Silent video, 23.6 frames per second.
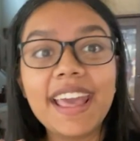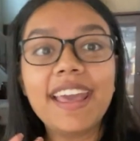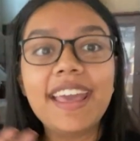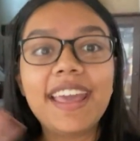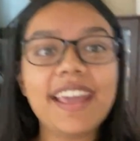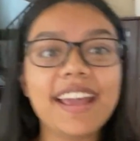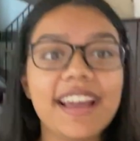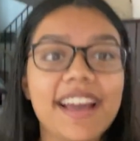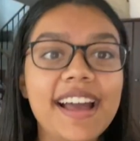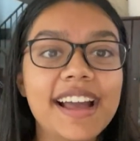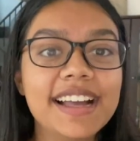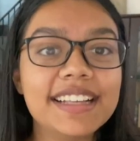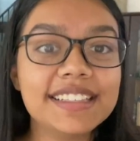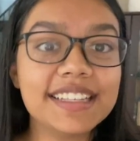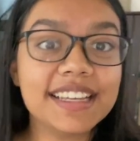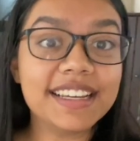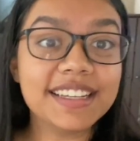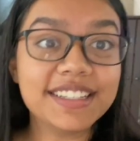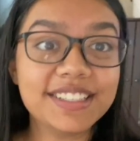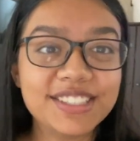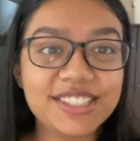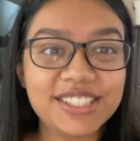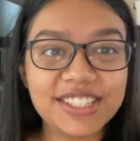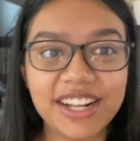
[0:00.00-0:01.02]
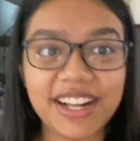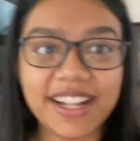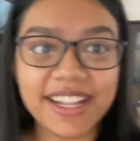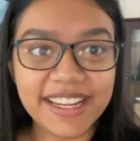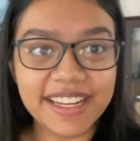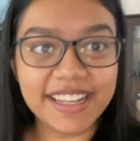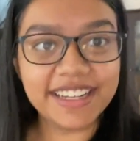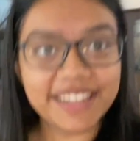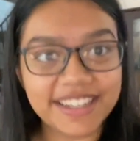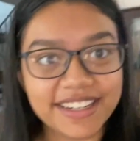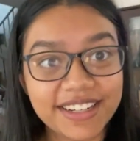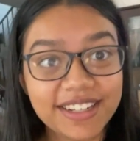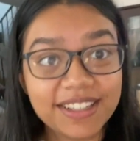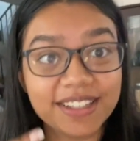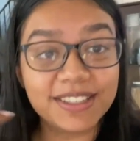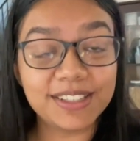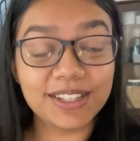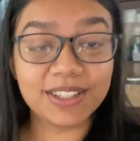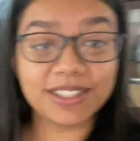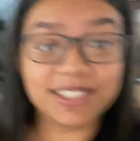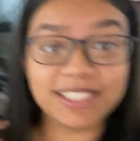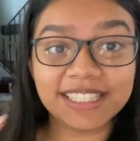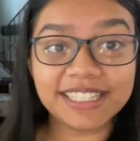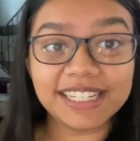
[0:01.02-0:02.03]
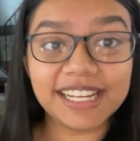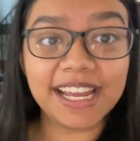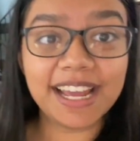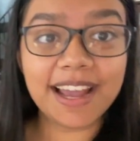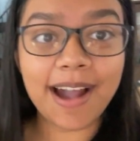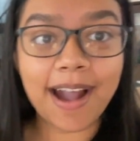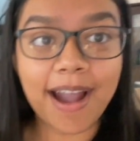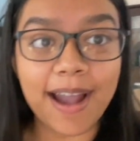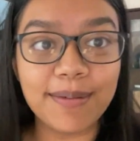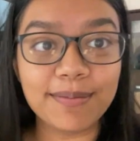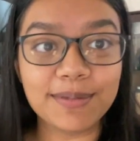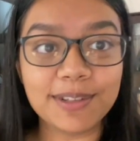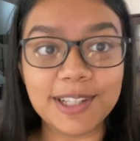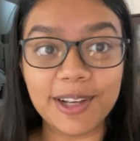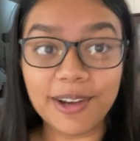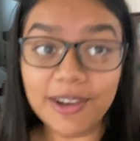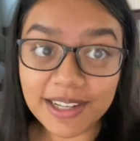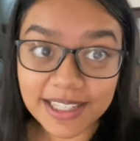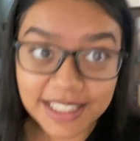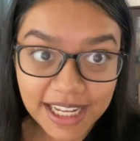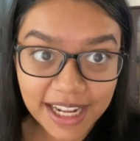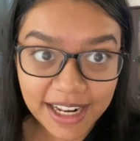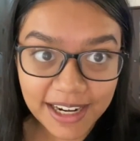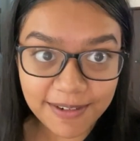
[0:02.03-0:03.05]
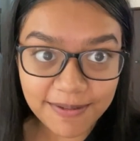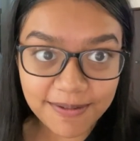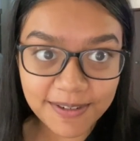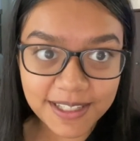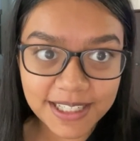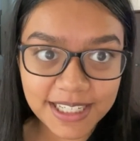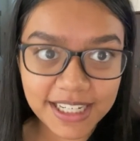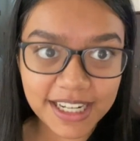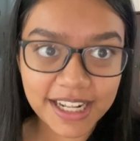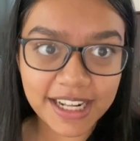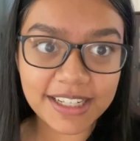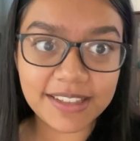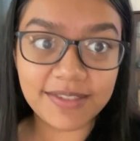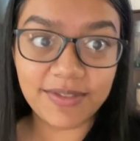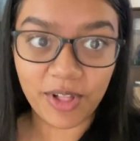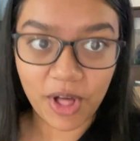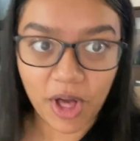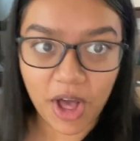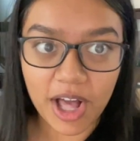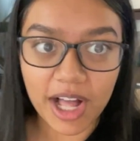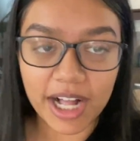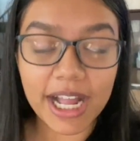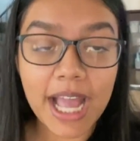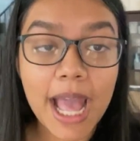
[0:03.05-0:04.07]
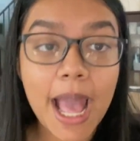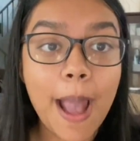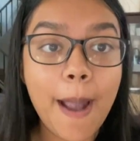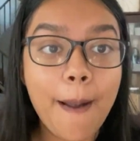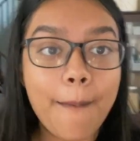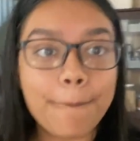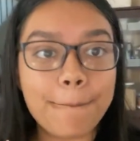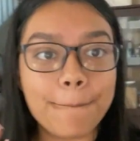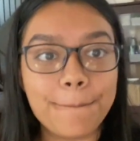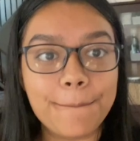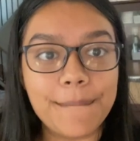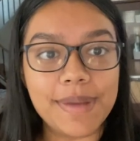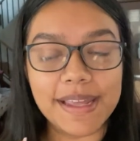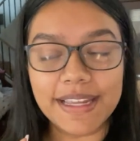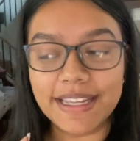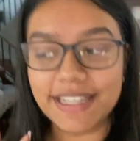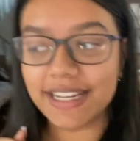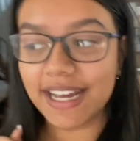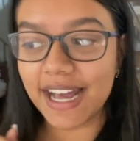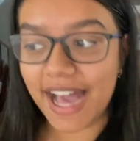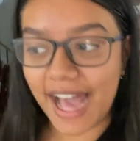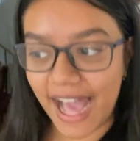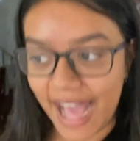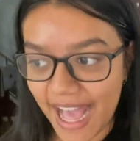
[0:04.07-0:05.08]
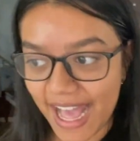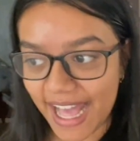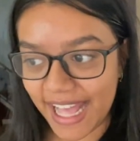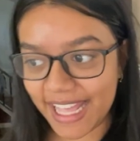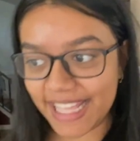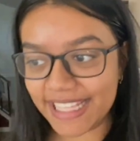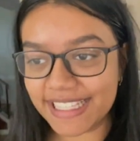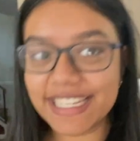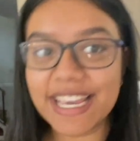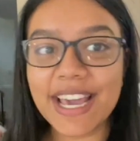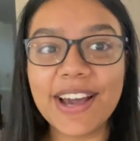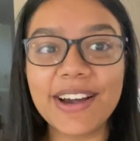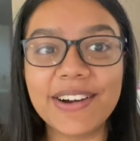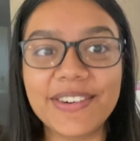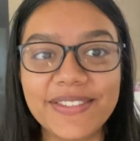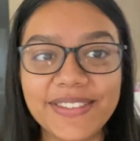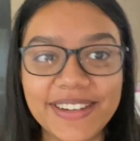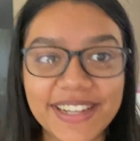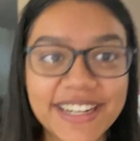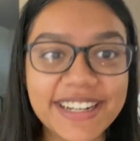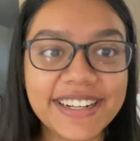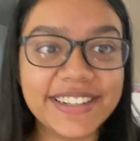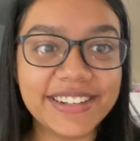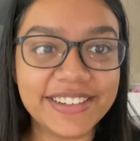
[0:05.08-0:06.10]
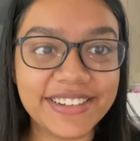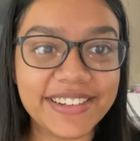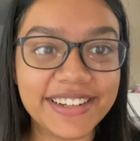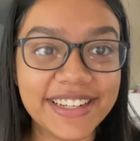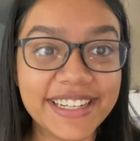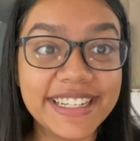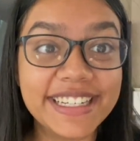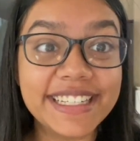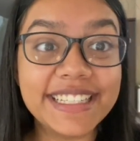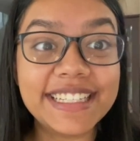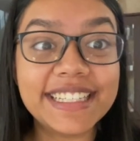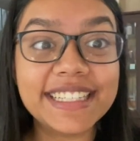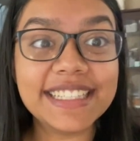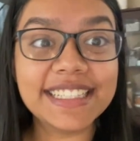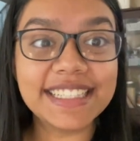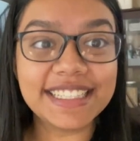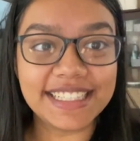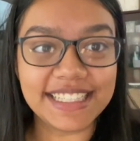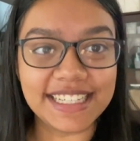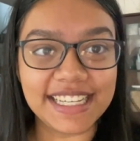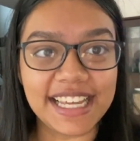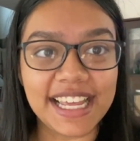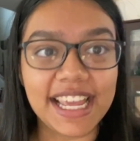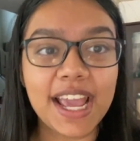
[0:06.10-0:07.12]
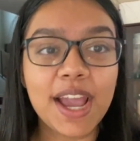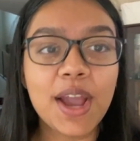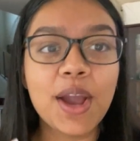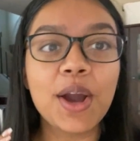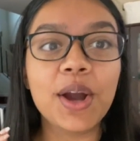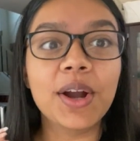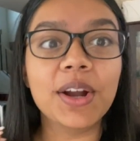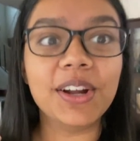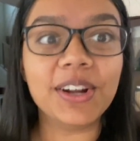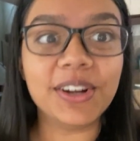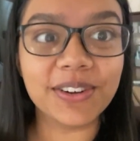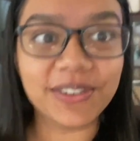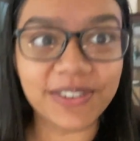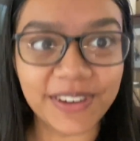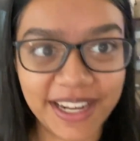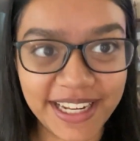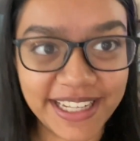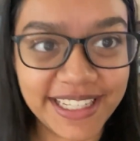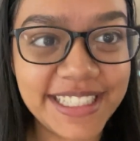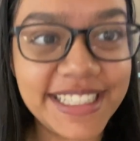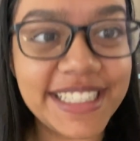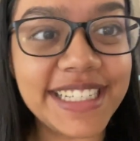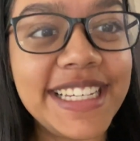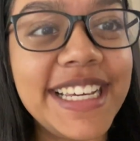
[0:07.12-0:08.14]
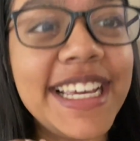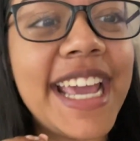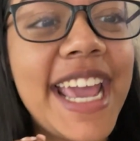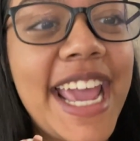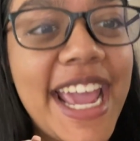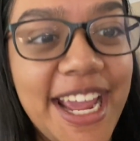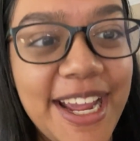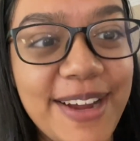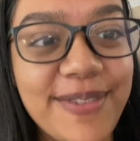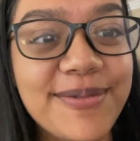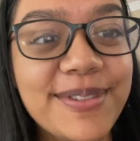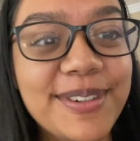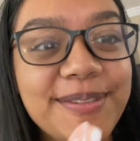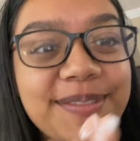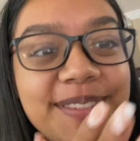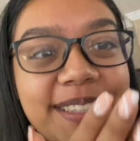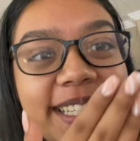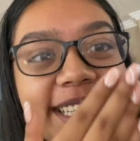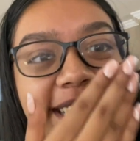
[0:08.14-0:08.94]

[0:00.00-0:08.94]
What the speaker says: Hey guys, it's Shania here. So today I'm so excited for today's vlog because we are going to see Gracie Abrams